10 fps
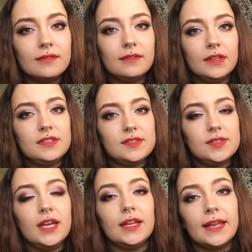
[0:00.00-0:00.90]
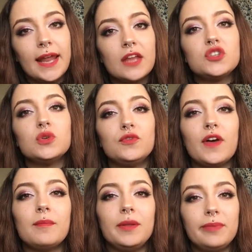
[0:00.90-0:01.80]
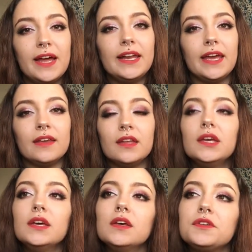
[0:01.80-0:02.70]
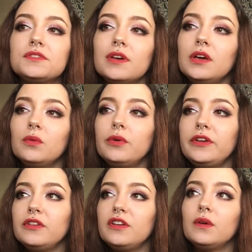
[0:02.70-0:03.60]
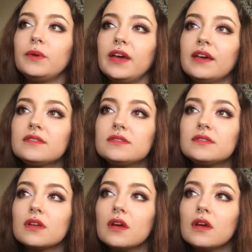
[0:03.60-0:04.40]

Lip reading: This is it, natural family planning. So what you do is,